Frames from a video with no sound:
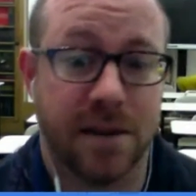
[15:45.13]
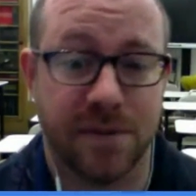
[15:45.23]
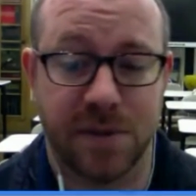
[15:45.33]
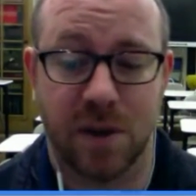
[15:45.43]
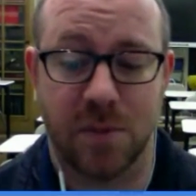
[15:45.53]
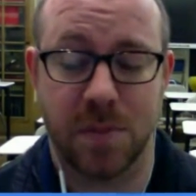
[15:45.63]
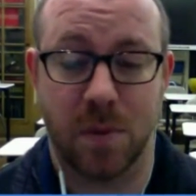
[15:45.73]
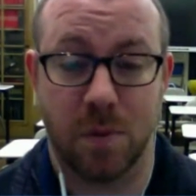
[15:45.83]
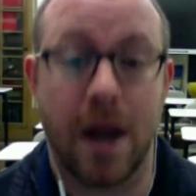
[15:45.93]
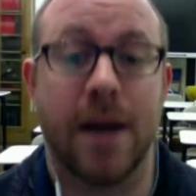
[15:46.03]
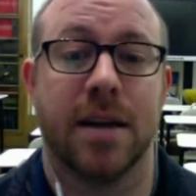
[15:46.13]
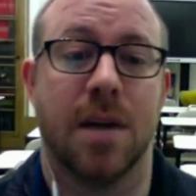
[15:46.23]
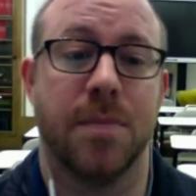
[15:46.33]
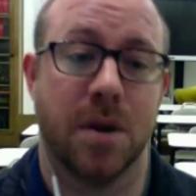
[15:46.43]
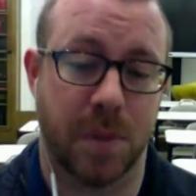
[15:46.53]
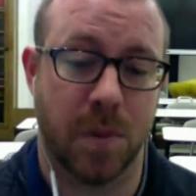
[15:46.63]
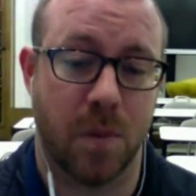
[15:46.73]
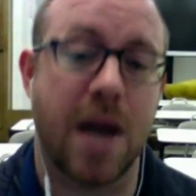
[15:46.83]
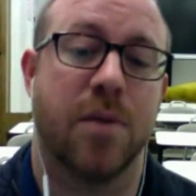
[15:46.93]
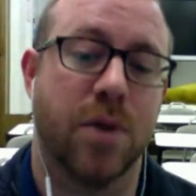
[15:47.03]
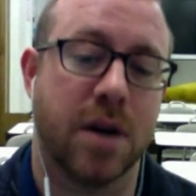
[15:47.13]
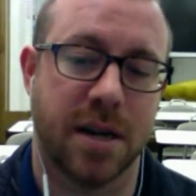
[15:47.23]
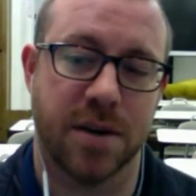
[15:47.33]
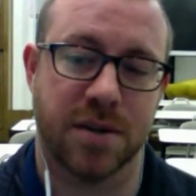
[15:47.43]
People want to come here. People want to work here.